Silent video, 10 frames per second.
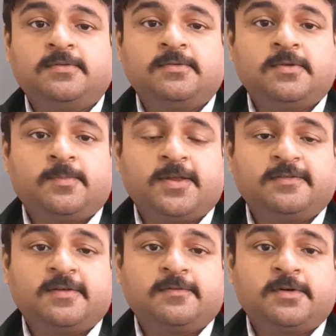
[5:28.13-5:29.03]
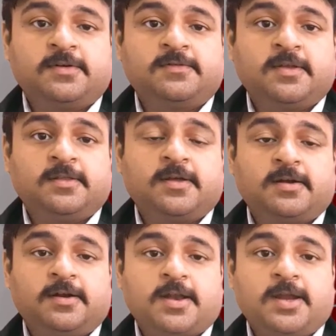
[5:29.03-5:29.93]
Replace the words in the
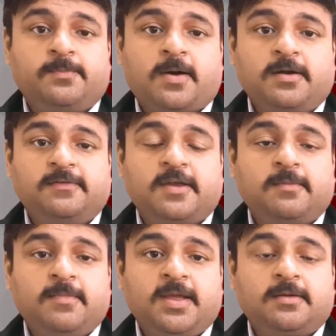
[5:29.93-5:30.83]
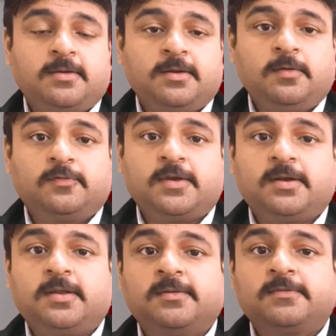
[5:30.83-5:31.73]
underlined parts and make new
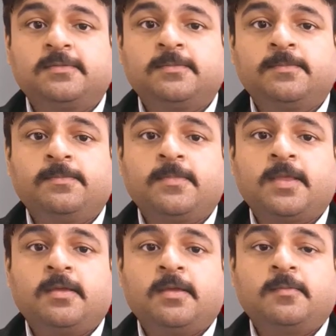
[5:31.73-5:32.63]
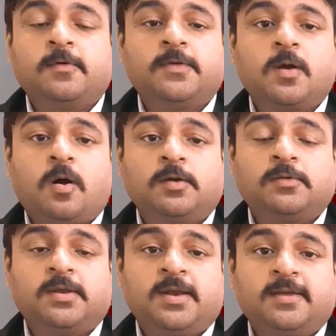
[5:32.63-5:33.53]
sentence. Moving on to
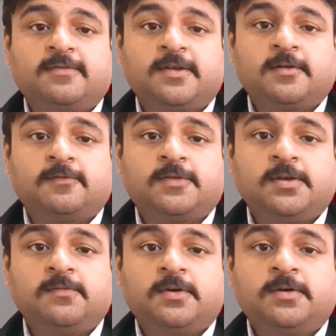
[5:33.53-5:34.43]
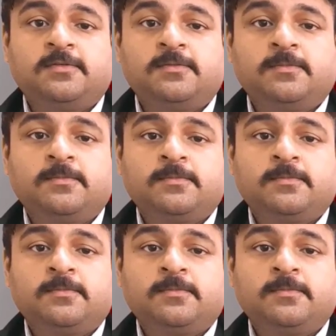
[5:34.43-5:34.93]
the next set of three words.